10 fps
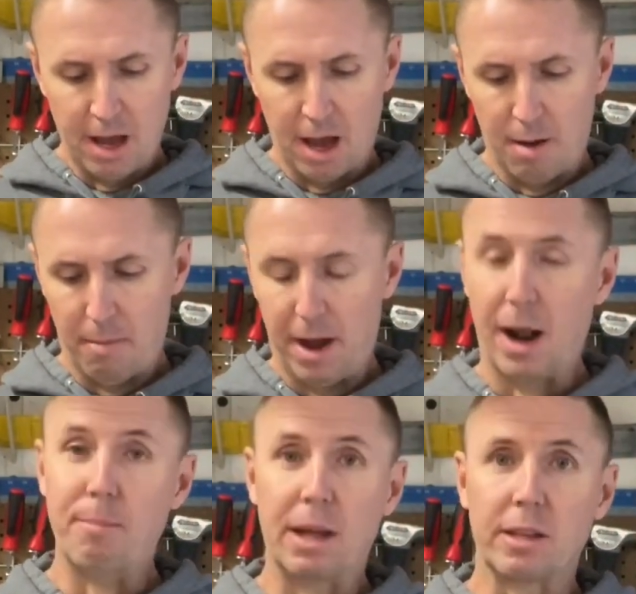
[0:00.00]
And I
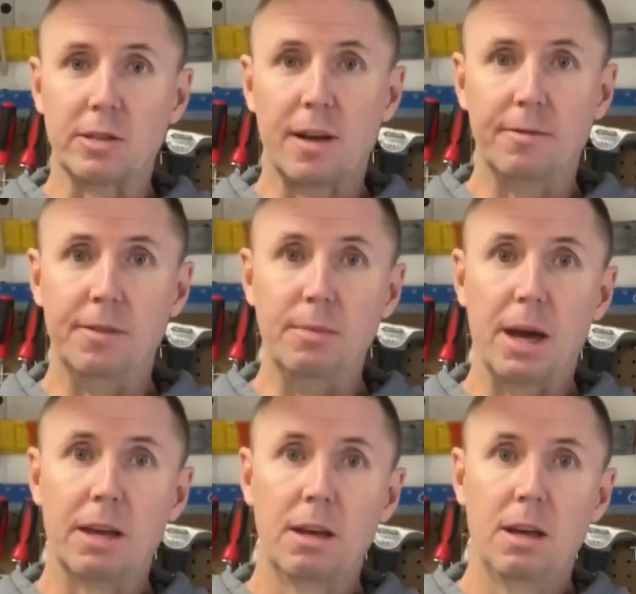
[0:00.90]
bought this off of
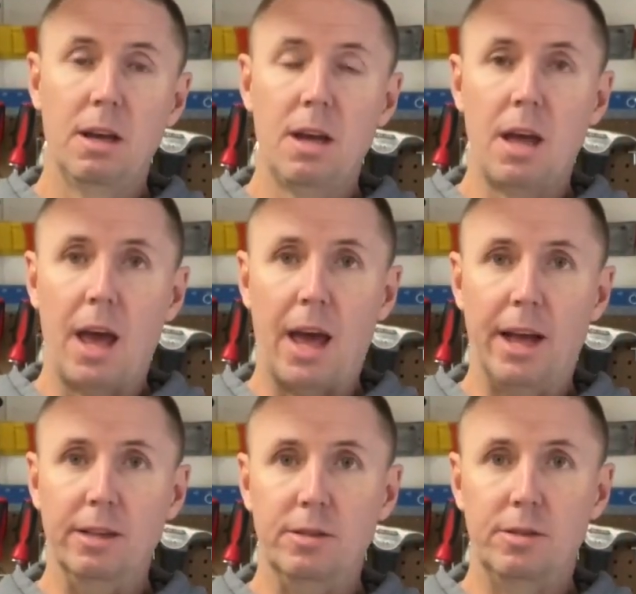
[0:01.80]
eBay.
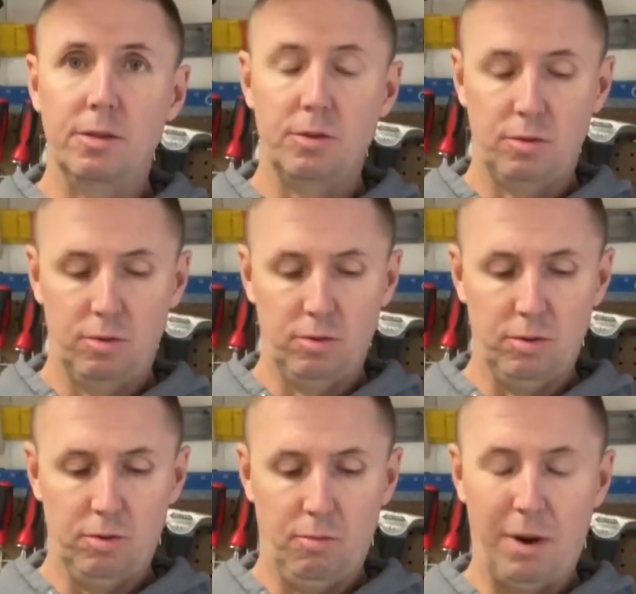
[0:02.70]
And
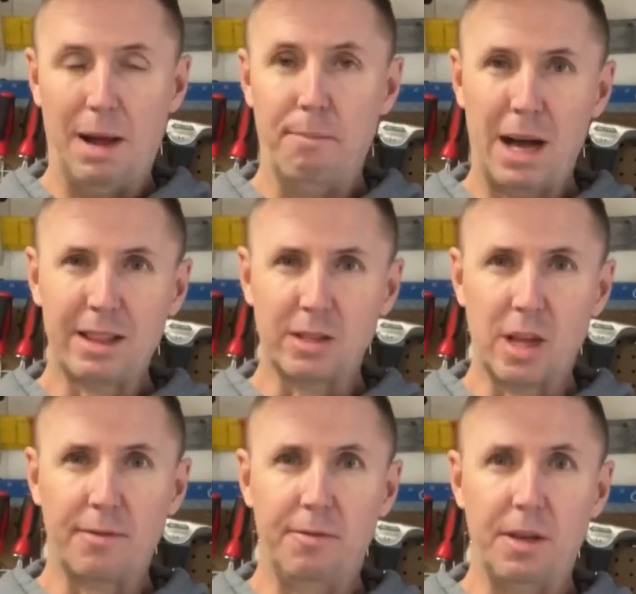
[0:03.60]
when I bought this
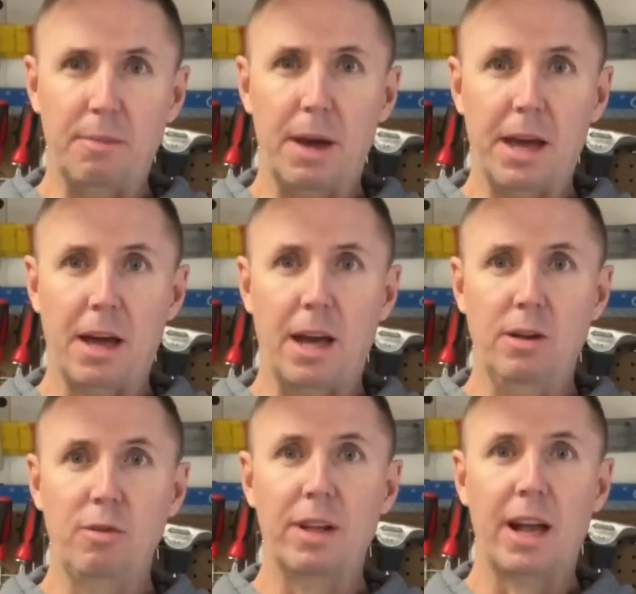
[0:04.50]
off of eBay, I
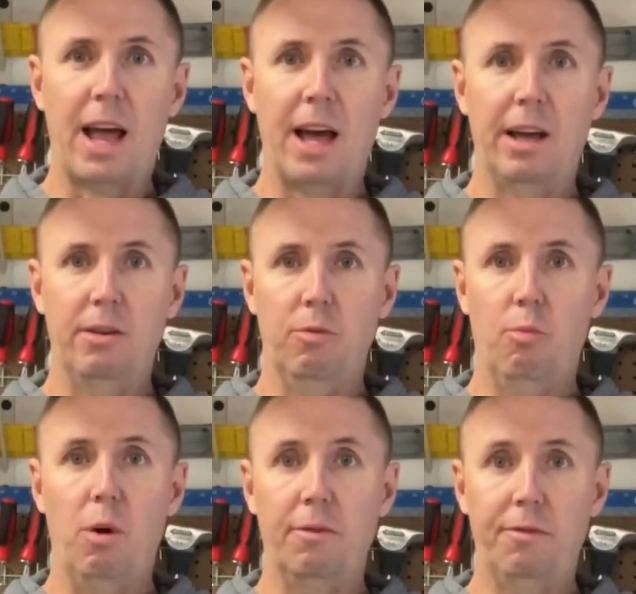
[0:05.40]
knew that it had
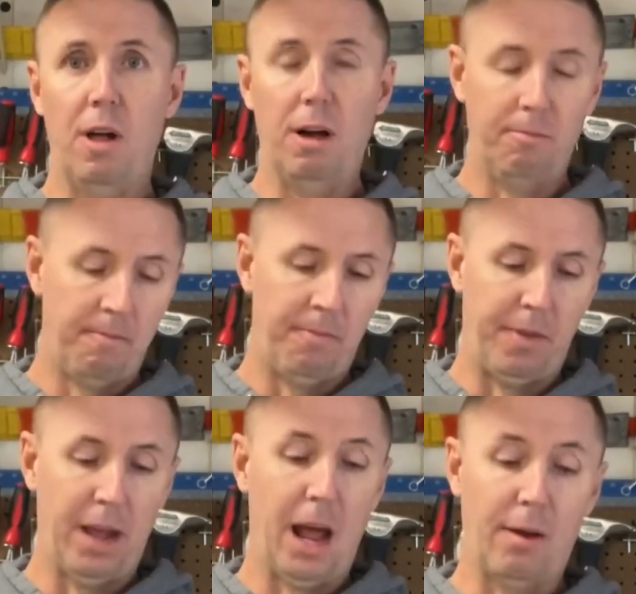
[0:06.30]
one flaw.
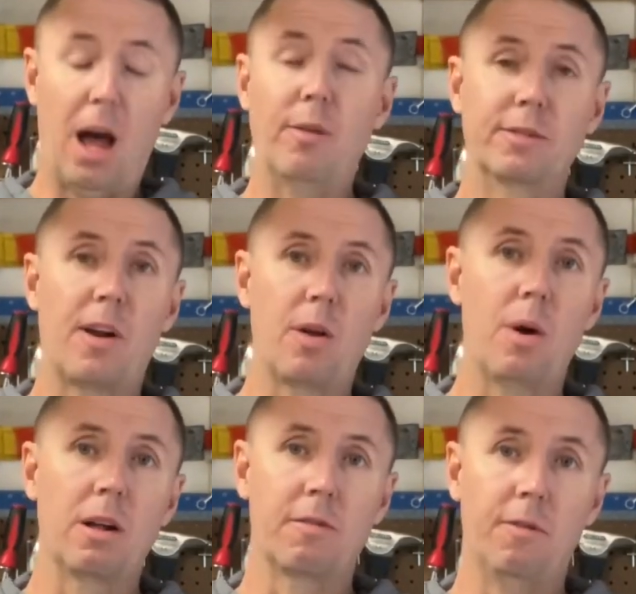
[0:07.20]
And I was very
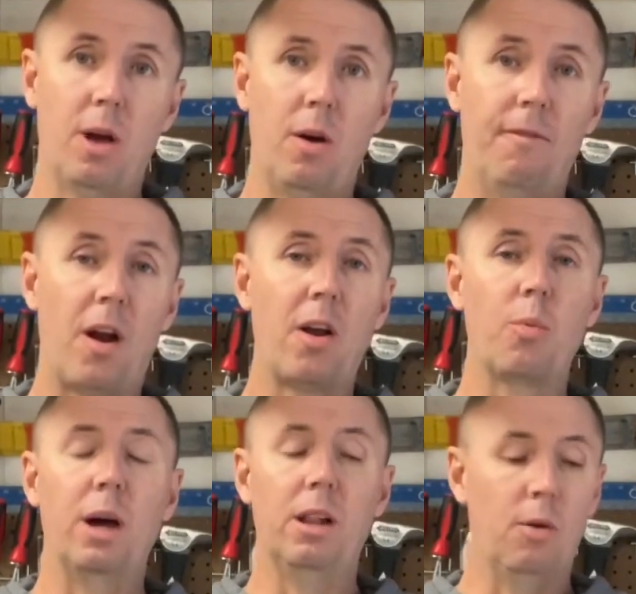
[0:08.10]

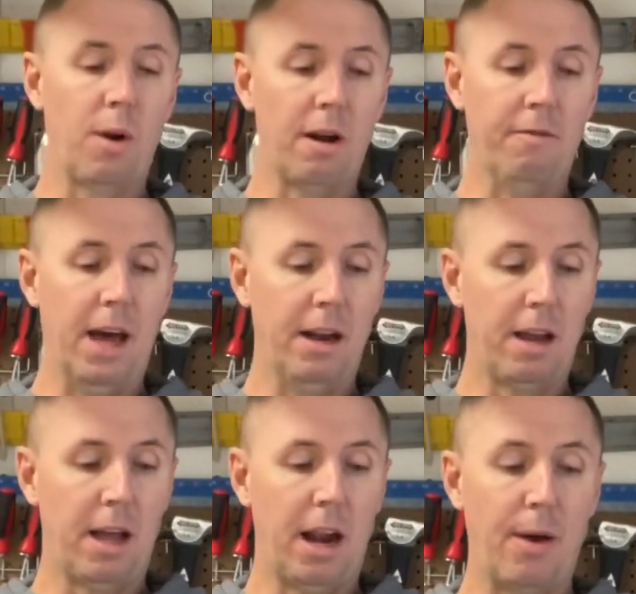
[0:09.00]
well aware of that.
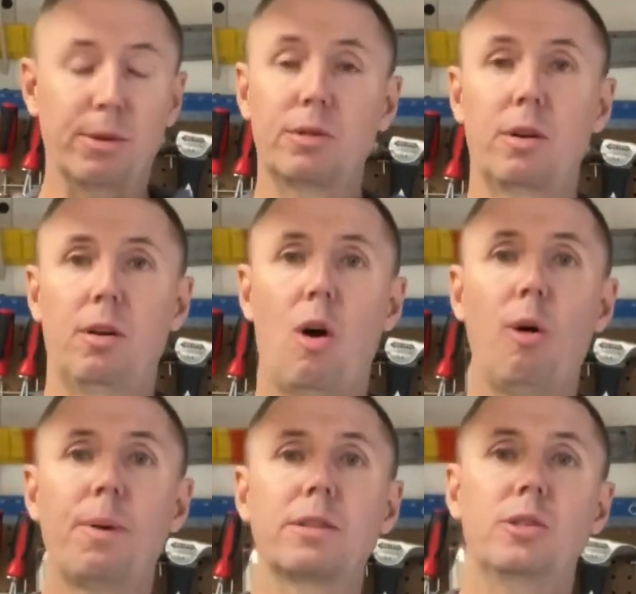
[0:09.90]
And I was
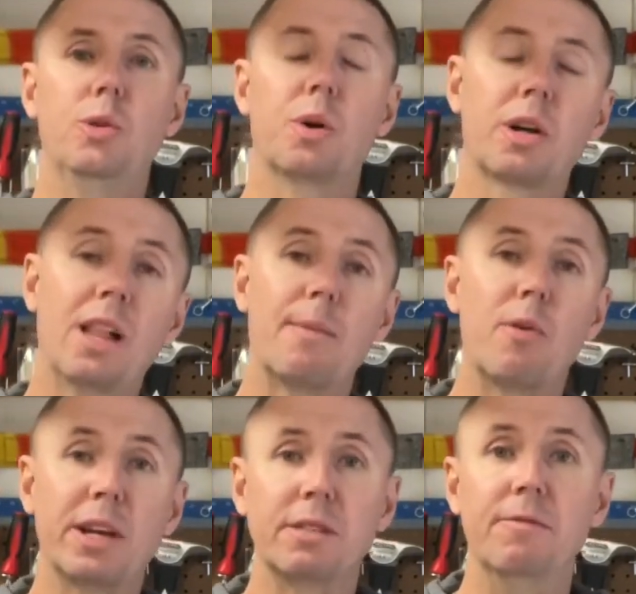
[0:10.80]
hoping to do a
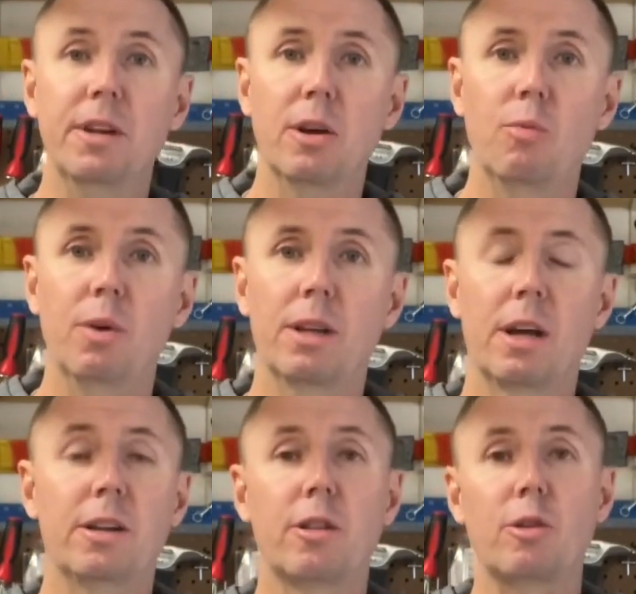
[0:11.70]
collaboration video with
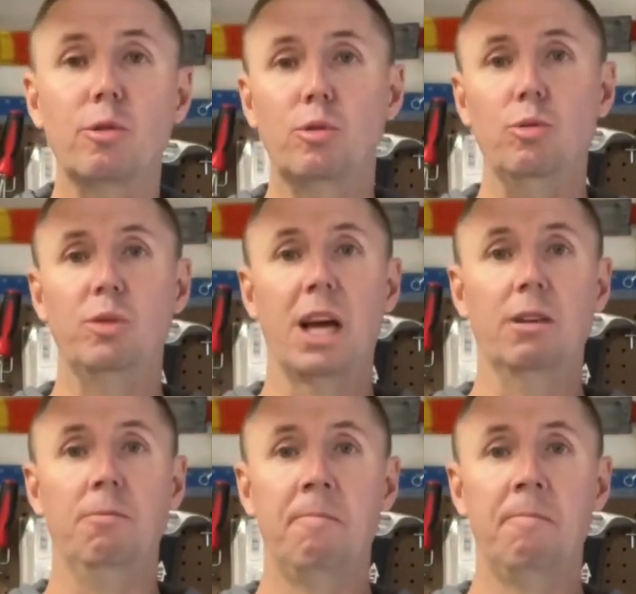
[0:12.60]
another YouTube channel.